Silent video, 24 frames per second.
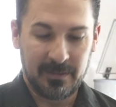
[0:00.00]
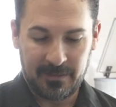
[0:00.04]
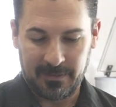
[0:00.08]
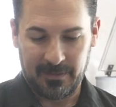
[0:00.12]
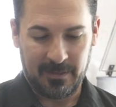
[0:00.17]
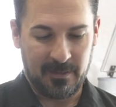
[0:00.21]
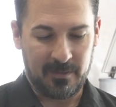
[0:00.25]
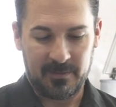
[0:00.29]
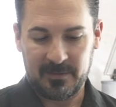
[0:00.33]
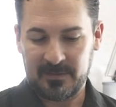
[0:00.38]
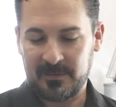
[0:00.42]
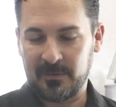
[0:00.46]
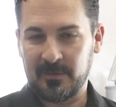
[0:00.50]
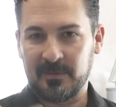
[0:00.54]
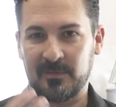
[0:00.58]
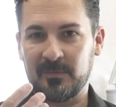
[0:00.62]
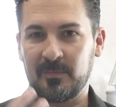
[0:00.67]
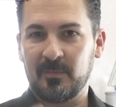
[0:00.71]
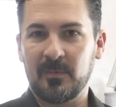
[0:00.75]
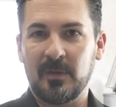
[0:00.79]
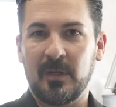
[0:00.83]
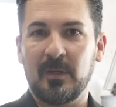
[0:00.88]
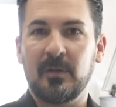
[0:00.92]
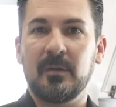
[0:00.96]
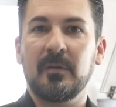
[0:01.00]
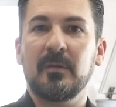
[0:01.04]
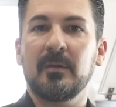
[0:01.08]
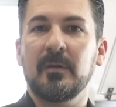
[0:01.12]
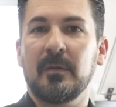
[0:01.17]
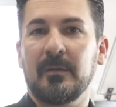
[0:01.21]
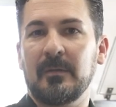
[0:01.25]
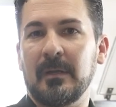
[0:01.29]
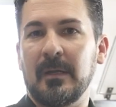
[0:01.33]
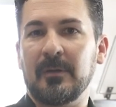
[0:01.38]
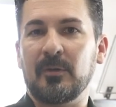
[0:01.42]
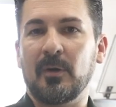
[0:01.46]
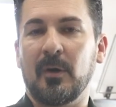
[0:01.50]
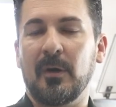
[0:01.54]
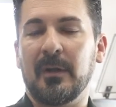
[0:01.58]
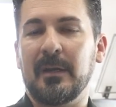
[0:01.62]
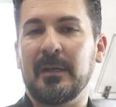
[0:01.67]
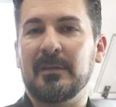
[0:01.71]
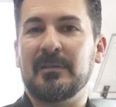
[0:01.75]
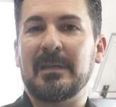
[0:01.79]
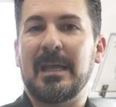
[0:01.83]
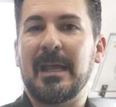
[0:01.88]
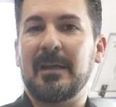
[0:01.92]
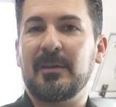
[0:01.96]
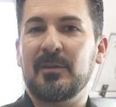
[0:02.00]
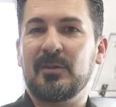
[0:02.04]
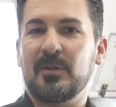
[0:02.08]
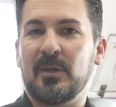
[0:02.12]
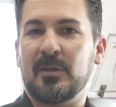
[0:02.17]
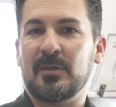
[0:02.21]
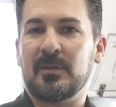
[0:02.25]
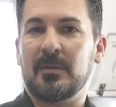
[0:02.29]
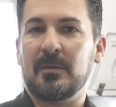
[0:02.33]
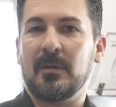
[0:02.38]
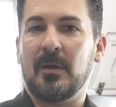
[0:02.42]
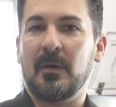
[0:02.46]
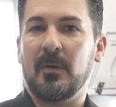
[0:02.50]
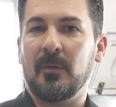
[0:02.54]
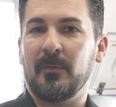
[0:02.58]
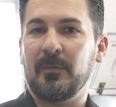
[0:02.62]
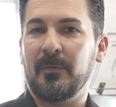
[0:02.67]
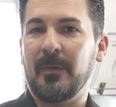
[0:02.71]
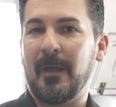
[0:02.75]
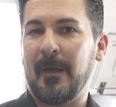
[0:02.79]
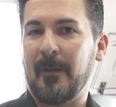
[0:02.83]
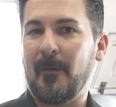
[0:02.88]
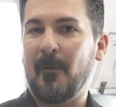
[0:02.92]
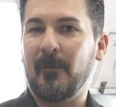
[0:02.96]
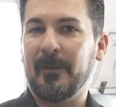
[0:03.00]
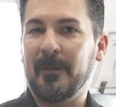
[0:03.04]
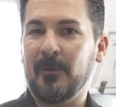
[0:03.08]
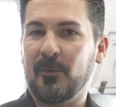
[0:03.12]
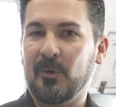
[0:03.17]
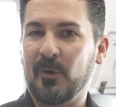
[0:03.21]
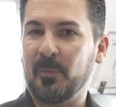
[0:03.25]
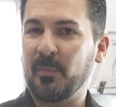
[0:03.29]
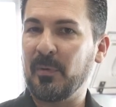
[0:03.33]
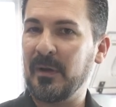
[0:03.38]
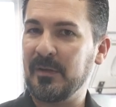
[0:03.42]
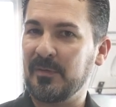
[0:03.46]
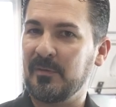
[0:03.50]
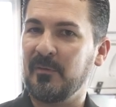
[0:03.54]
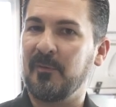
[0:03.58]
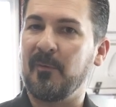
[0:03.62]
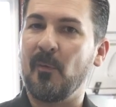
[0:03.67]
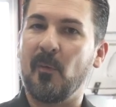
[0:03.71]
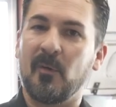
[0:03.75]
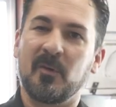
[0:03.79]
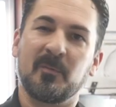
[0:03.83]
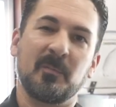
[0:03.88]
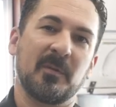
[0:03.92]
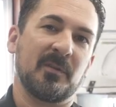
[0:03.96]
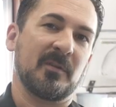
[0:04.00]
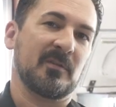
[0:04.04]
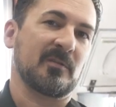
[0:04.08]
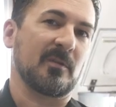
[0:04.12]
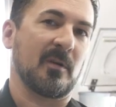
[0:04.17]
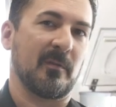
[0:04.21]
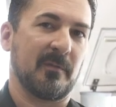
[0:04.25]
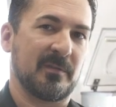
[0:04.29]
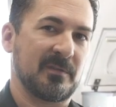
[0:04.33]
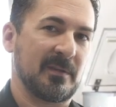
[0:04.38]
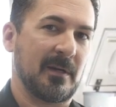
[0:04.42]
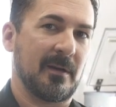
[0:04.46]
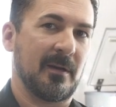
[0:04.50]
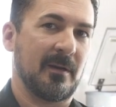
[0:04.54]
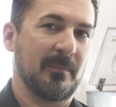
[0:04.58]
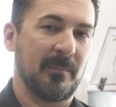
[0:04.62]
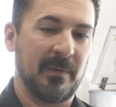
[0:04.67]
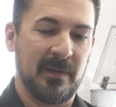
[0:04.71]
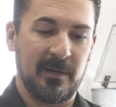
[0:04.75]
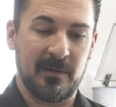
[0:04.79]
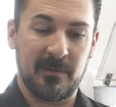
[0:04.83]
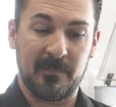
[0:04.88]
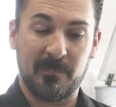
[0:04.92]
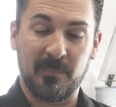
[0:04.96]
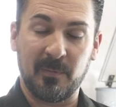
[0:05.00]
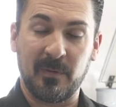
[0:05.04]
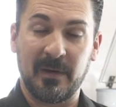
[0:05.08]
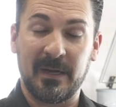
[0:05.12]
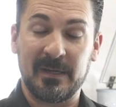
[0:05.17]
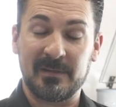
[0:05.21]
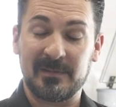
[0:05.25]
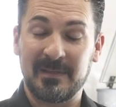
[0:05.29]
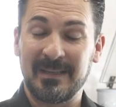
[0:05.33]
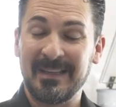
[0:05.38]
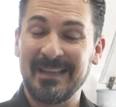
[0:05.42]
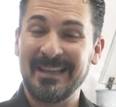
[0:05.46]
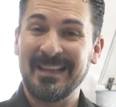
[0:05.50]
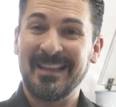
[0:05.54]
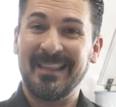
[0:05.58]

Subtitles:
You know, it's just tourniquets act just on not only on compressive force, but the surface area being compressed.